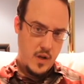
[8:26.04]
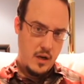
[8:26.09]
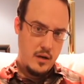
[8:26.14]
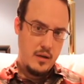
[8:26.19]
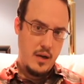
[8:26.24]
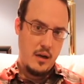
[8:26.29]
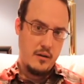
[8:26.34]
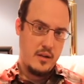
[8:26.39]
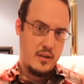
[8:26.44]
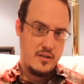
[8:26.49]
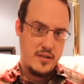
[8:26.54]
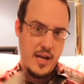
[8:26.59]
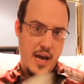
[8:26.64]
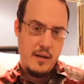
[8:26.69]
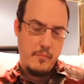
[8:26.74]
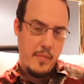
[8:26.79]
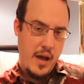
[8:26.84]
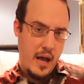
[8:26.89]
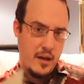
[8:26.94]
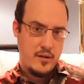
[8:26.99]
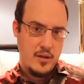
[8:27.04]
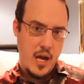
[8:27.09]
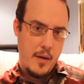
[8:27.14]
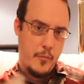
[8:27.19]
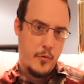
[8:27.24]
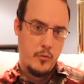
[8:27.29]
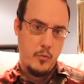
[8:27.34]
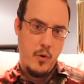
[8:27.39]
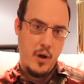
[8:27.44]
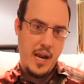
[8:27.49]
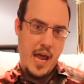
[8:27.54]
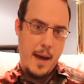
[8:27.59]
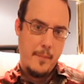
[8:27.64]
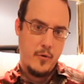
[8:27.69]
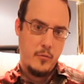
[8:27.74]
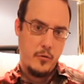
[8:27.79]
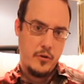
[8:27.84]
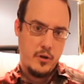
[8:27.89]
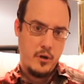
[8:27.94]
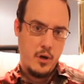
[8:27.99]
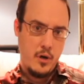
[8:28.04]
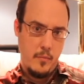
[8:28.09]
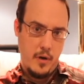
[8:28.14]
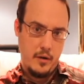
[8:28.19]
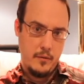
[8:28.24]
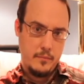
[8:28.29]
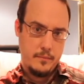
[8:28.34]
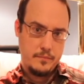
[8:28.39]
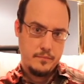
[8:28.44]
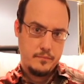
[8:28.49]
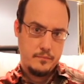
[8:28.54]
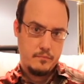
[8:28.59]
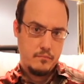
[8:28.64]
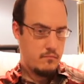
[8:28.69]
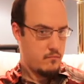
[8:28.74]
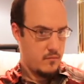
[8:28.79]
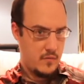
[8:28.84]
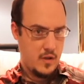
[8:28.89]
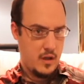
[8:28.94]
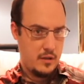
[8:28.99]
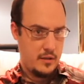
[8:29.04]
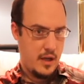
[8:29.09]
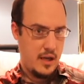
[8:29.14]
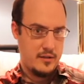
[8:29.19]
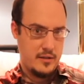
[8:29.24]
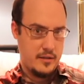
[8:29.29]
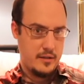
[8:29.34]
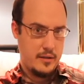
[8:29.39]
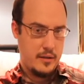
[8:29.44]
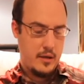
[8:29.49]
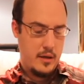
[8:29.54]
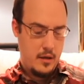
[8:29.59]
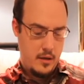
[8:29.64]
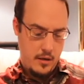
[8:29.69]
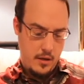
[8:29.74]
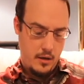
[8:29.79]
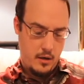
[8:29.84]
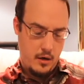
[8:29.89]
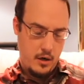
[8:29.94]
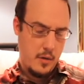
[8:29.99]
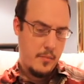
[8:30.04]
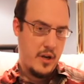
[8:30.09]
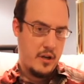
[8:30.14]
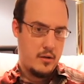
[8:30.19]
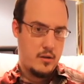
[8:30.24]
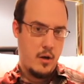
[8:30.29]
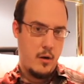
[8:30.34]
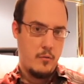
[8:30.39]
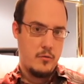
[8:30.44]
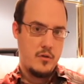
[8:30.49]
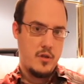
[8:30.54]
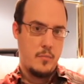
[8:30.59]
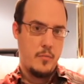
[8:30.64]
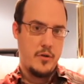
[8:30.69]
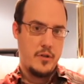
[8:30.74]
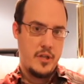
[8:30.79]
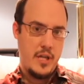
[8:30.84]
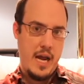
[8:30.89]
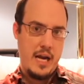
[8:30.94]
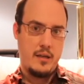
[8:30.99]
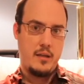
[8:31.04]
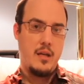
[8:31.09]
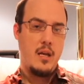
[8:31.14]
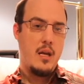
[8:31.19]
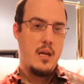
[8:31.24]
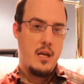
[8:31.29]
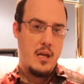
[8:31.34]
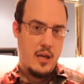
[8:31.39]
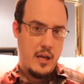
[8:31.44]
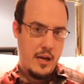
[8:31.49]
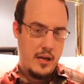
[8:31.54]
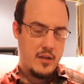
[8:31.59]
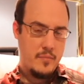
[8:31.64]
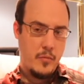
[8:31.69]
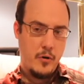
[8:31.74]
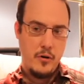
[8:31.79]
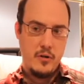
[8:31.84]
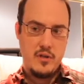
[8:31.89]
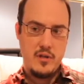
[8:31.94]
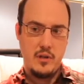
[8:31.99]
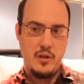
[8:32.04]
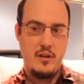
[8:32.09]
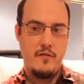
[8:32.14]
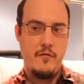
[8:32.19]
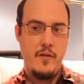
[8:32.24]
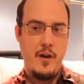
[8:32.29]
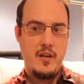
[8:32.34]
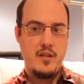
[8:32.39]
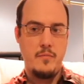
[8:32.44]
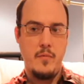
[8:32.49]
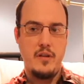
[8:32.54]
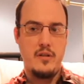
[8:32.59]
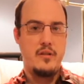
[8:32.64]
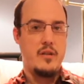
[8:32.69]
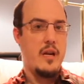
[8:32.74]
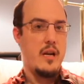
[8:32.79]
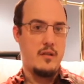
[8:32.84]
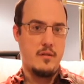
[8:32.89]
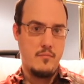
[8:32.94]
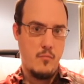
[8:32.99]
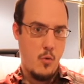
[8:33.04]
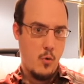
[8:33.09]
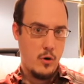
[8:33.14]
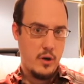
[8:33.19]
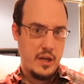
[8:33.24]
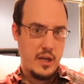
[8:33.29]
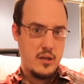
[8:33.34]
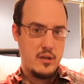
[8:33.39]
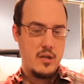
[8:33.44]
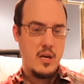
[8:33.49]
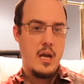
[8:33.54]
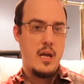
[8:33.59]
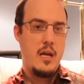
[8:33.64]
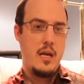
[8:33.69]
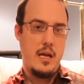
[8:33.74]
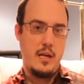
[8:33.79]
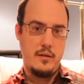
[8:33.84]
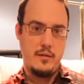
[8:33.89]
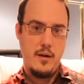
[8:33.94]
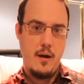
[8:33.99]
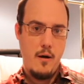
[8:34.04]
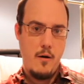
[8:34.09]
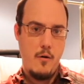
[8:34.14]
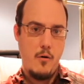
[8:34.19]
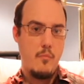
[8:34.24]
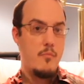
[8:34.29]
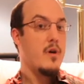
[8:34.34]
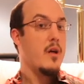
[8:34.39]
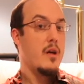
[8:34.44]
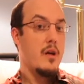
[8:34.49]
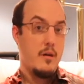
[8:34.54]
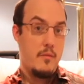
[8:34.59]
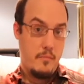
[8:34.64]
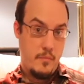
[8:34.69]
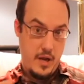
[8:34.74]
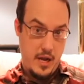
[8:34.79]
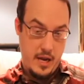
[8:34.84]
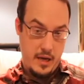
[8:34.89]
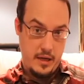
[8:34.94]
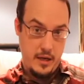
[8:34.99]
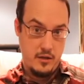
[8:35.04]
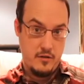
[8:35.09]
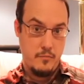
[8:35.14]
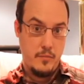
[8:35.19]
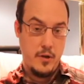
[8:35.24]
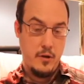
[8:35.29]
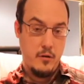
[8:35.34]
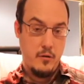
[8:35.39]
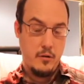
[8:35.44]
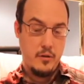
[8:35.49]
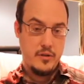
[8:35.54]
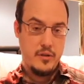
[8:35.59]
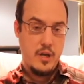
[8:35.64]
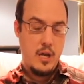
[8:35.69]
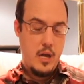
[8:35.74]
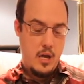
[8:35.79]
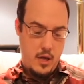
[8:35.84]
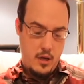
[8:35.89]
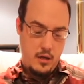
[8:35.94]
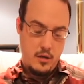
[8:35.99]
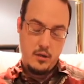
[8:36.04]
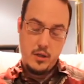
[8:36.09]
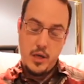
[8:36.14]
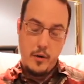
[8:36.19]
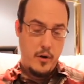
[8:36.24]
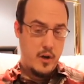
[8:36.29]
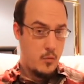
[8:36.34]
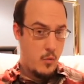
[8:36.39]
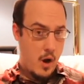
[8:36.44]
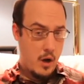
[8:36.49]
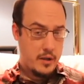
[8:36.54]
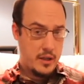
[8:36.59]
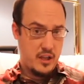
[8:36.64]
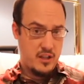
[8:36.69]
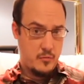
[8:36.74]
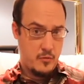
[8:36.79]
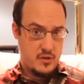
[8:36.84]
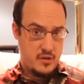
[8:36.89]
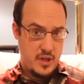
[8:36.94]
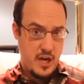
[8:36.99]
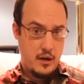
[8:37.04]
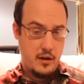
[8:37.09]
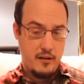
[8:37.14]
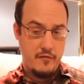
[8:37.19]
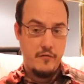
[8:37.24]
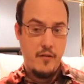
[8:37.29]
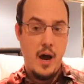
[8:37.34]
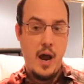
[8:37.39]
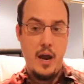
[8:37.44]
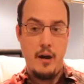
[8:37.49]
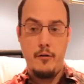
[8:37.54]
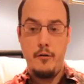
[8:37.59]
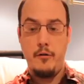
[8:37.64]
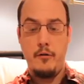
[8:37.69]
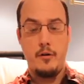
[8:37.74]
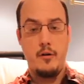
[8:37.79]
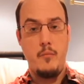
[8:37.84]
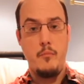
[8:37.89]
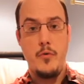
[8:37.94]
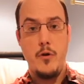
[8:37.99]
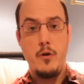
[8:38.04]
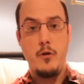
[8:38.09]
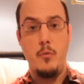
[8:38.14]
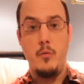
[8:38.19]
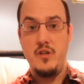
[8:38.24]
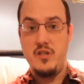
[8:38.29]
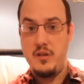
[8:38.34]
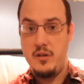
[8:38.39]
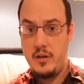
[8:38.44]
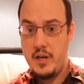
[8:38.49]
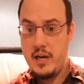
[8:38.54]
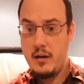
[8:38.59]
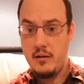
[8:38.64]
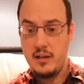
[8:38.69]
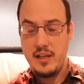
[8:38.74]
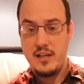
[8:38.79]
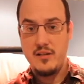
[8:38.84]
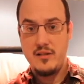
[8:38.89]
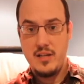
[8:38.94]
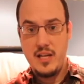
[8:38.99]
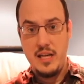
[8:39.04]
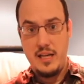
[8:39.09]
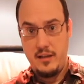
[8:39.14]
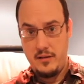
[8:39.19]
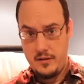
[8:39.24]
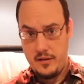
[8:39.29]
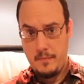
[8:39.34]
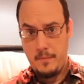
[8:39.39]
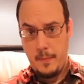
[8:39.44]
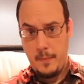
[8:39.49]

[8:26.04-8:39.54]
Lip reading: Now, does that match up with what happened with Kermit? It doesn't. Kermit chose to protect his personal investments, his mortgage, his home, paying his bills. Sharon Watkins was nearly fired and her computer was nearly seized.